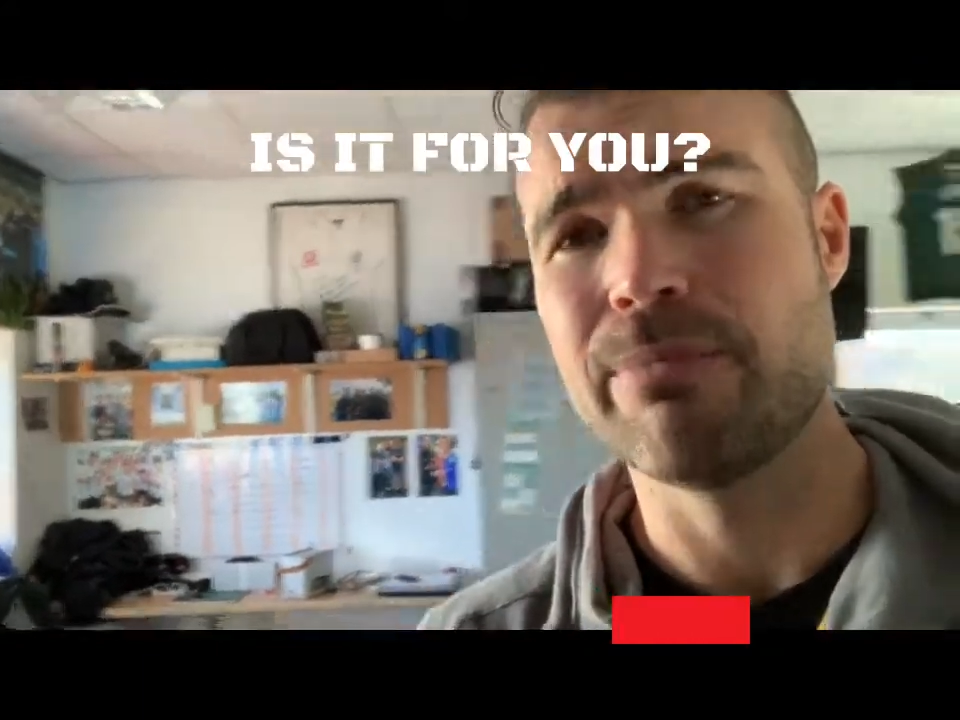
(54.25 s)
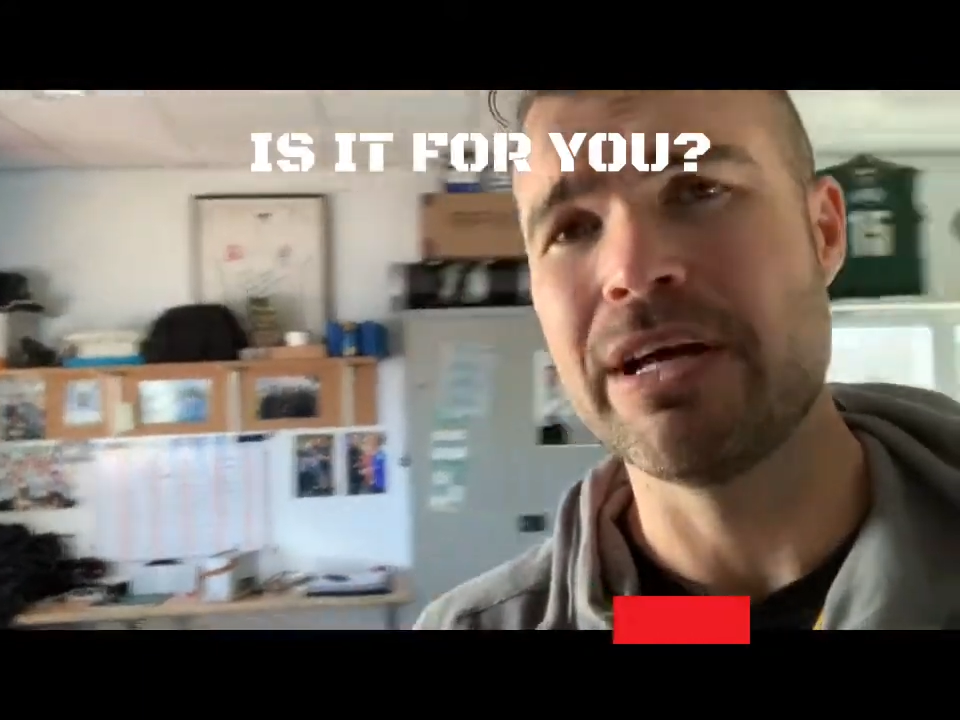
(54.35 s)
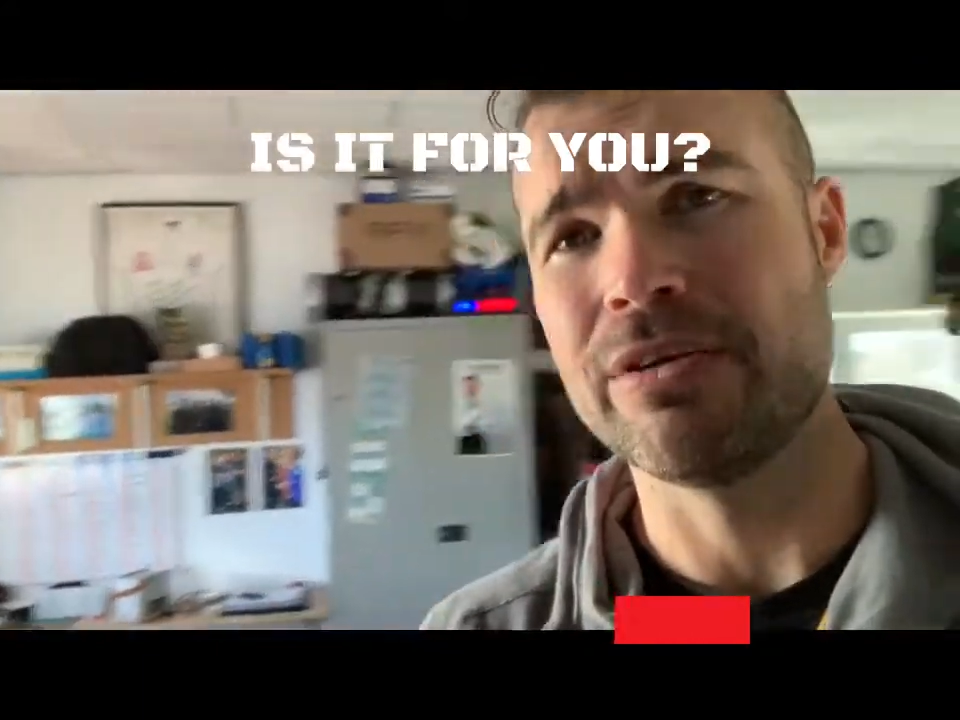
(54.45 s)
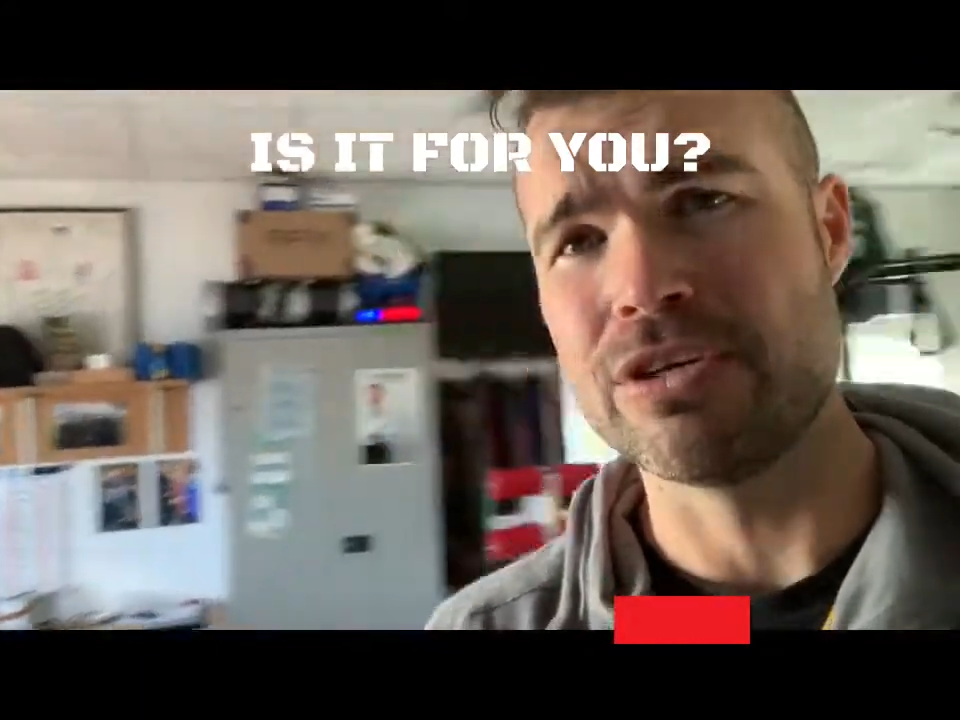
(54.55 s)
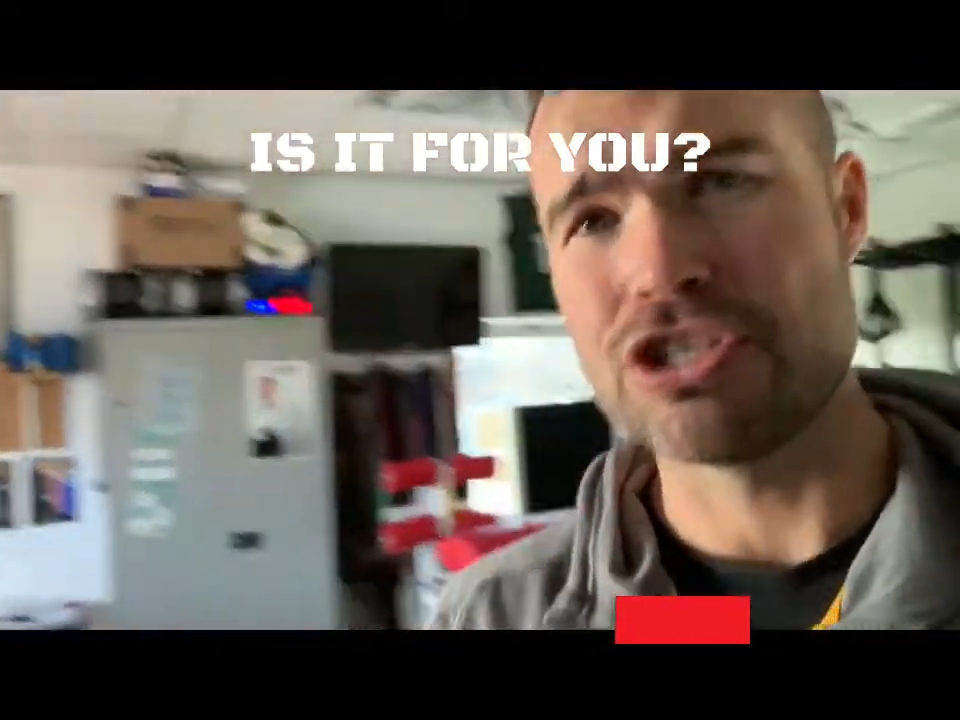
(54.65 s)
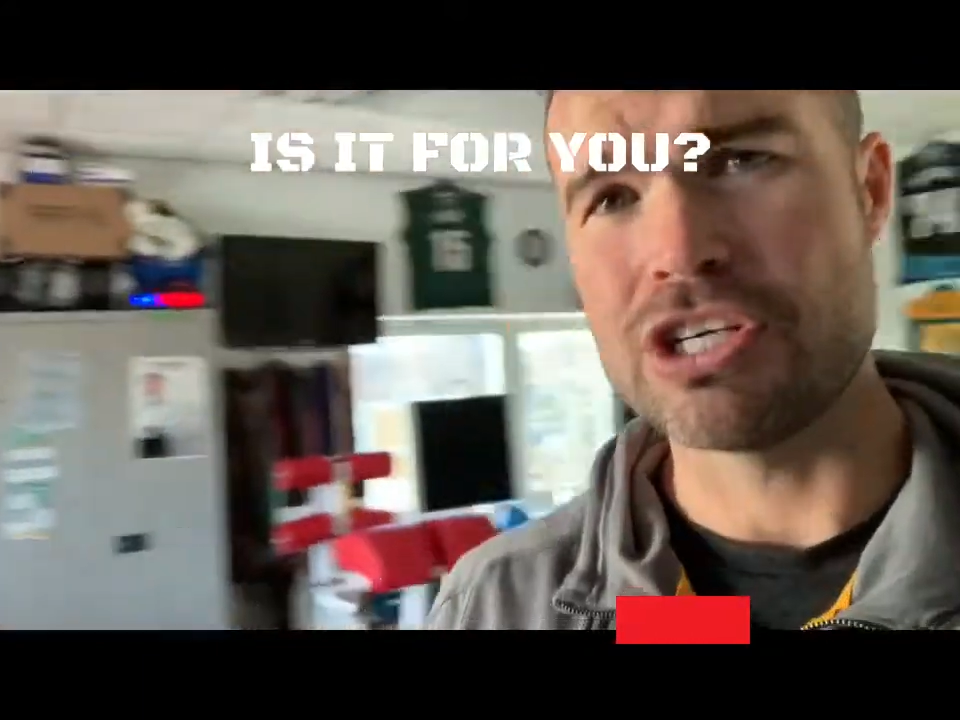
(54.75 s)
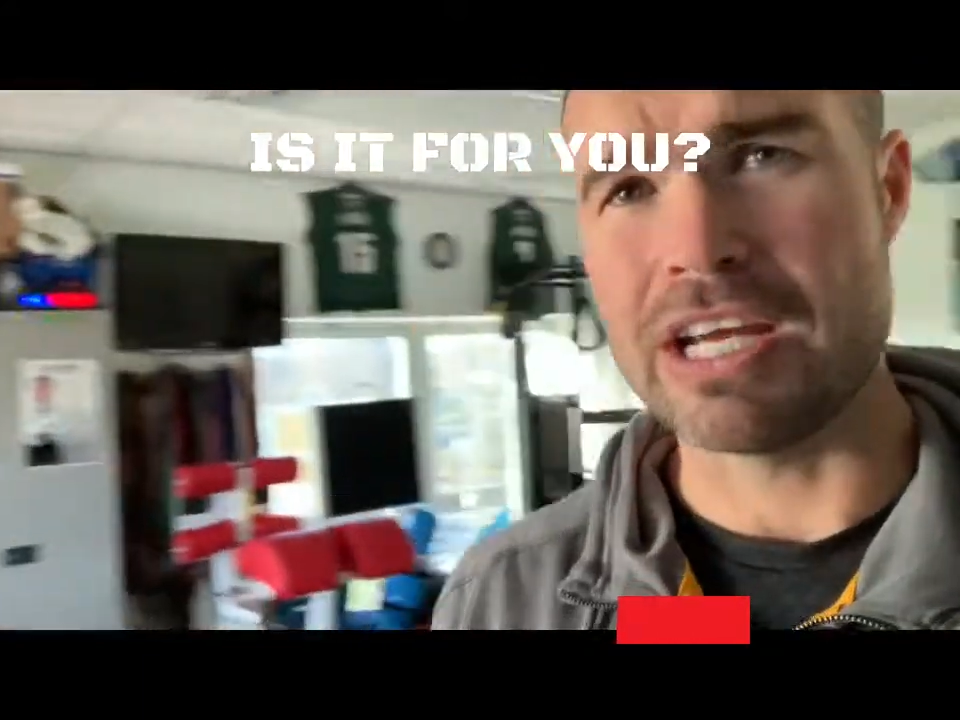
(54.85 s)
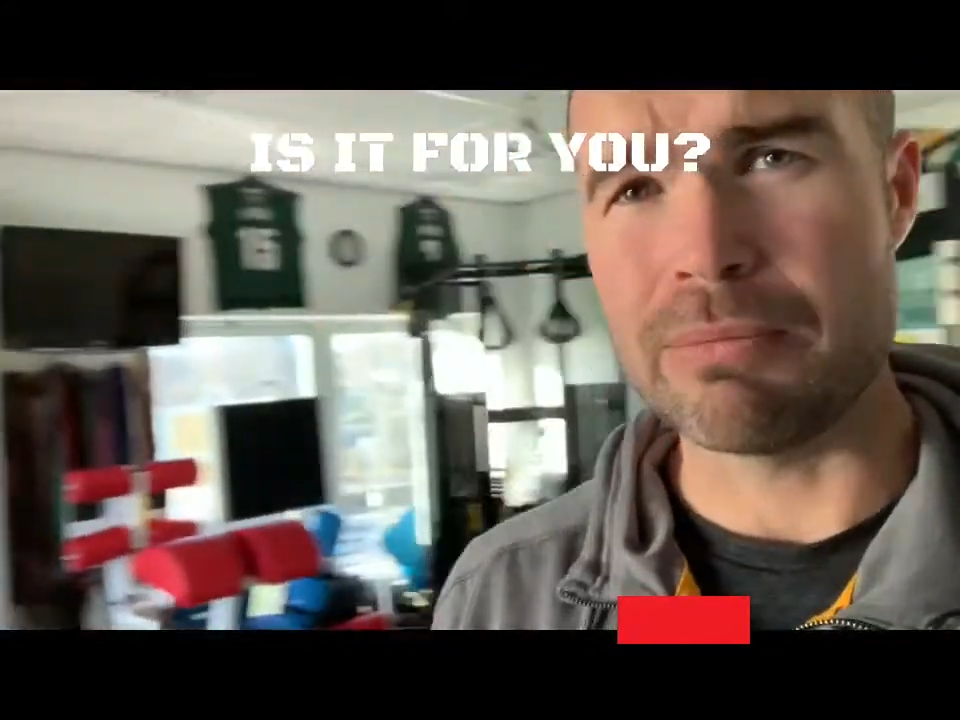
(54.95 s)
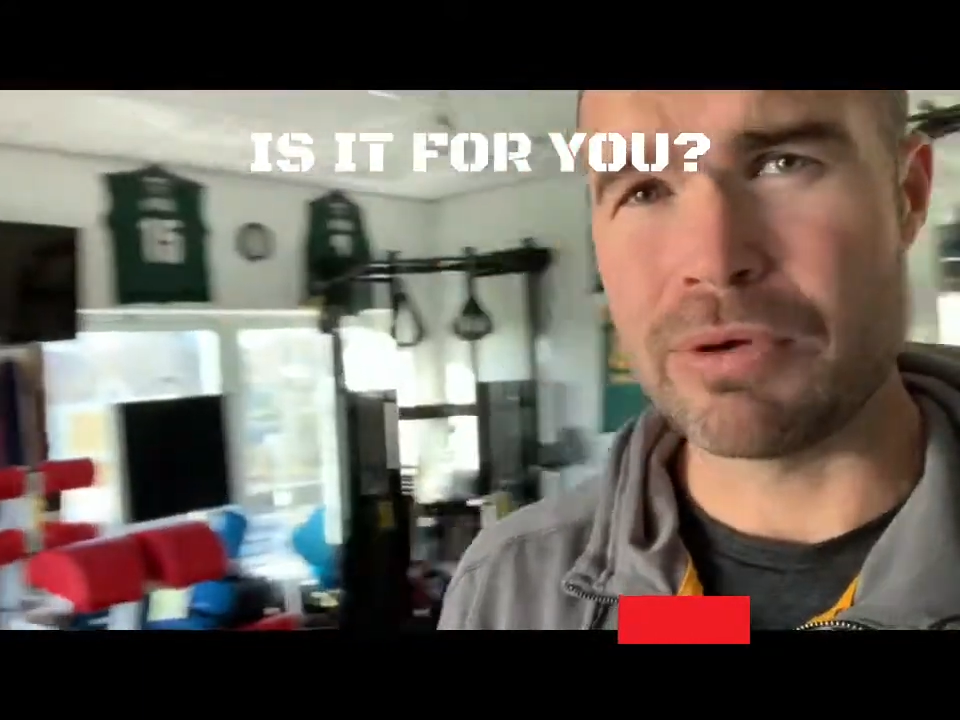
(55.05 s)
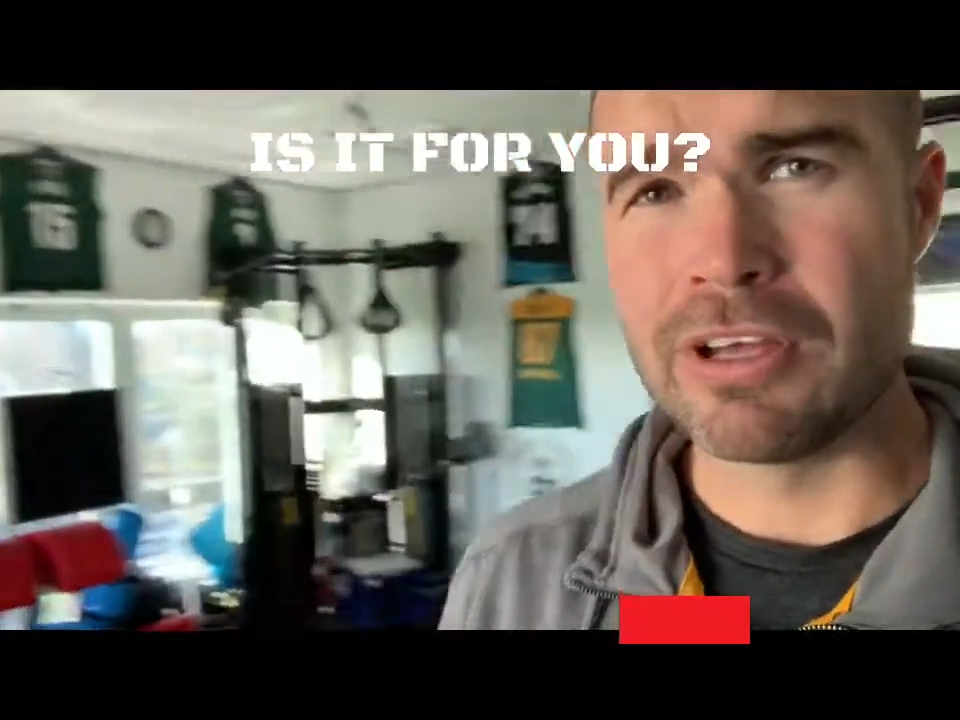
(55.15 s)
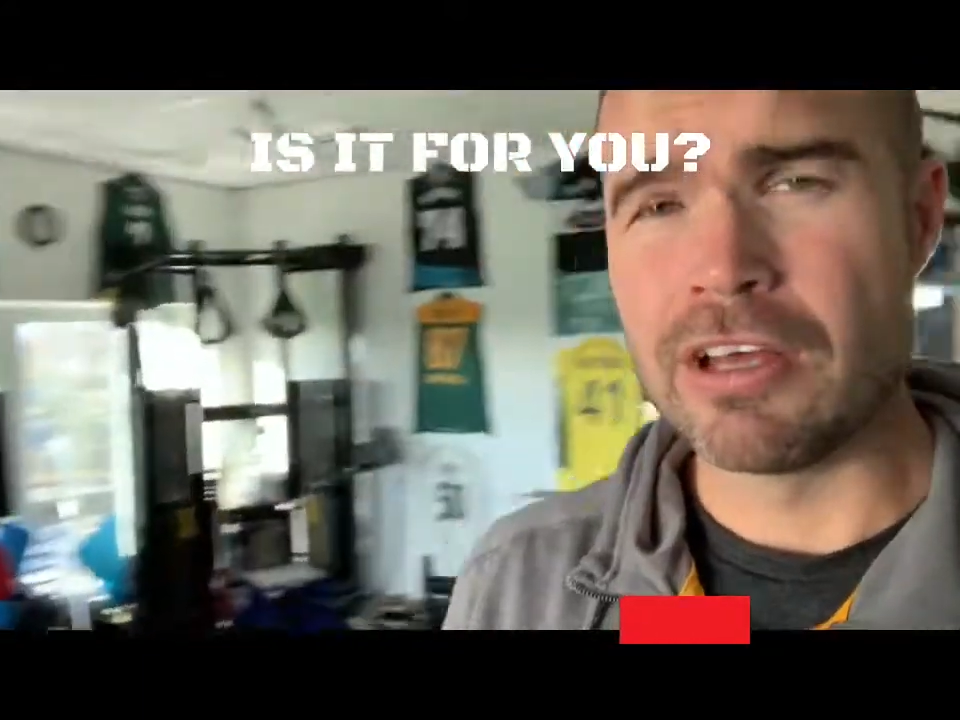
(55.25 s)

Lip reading: better in shape